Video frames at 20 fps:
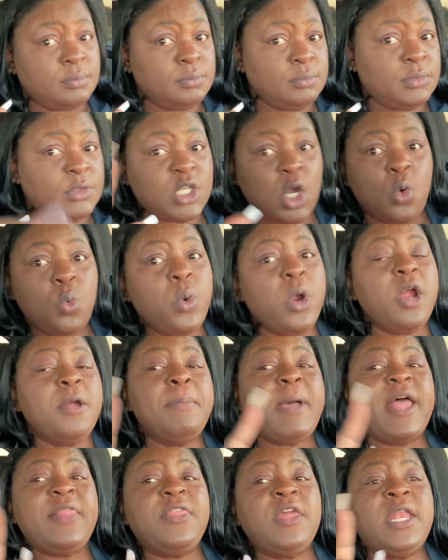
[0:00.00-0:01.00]
Don't worry
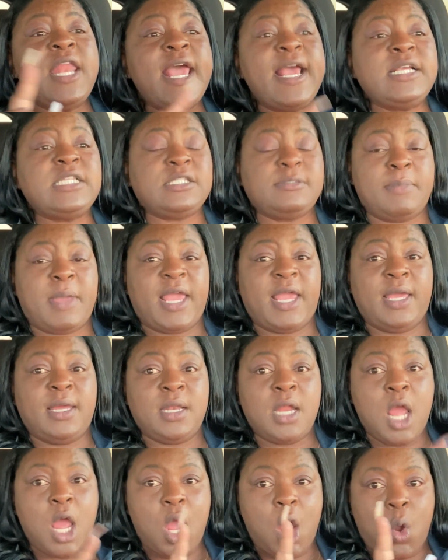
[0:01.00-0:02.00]
about the next man.
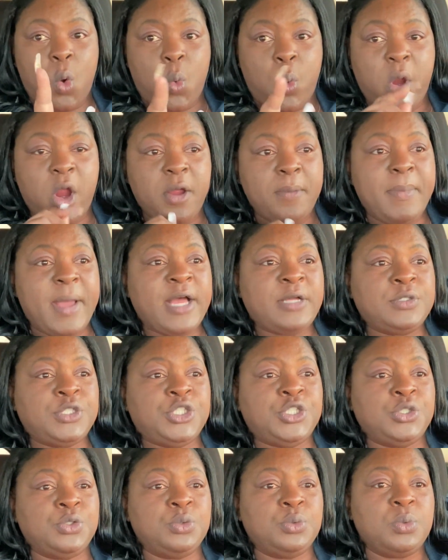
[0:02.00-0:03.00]
Worry
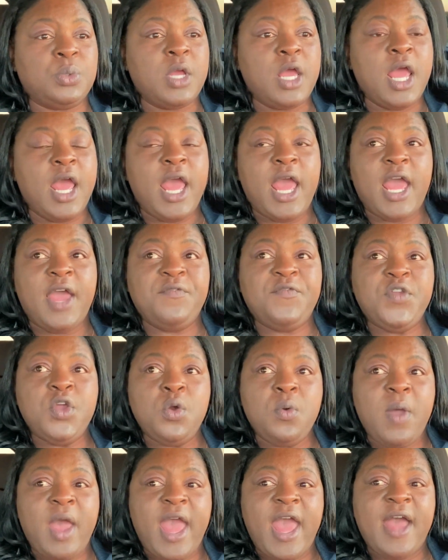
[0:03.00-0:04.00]
about you. If you
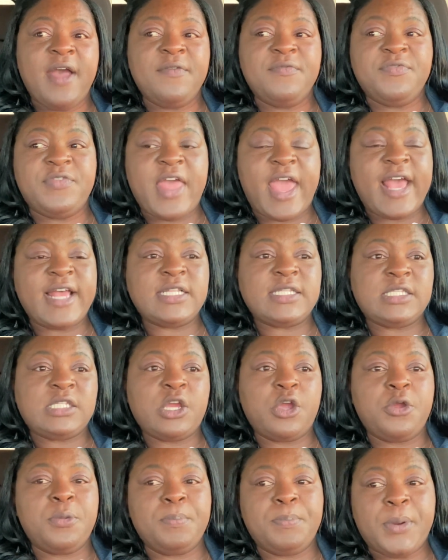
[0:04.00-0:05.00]
have that
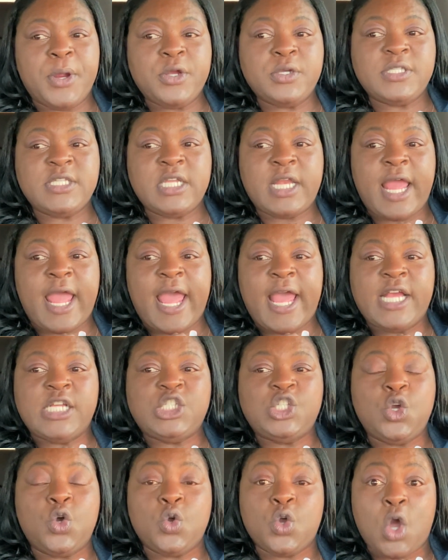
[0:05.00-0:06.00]
certain person
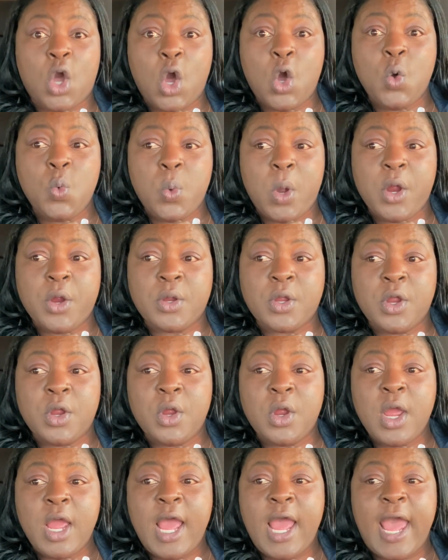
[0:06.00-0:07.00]
as your
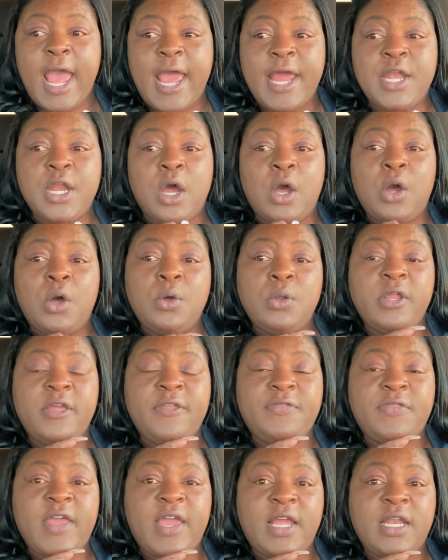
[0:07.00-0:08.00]
co-worker and the only
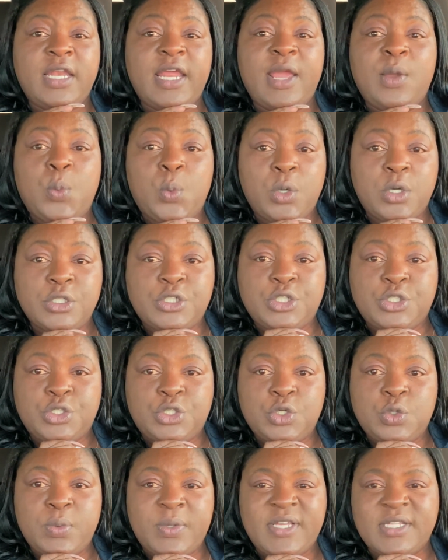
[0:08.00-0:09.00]
thing they want to
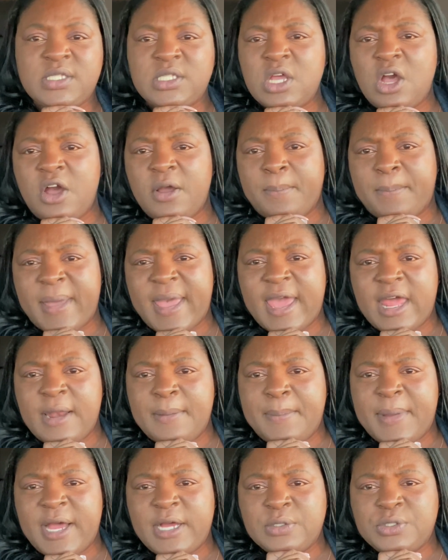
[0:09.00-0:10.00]
do is talk bad
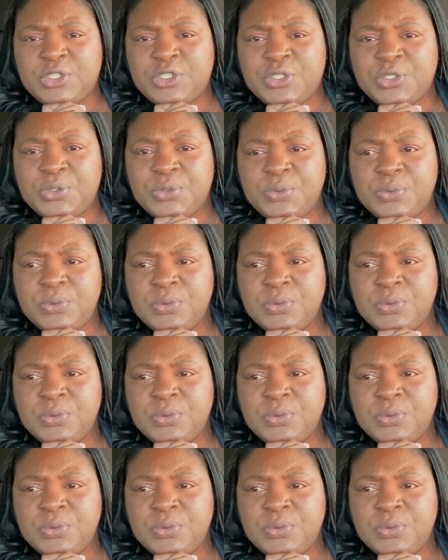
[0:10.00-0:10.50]
about you,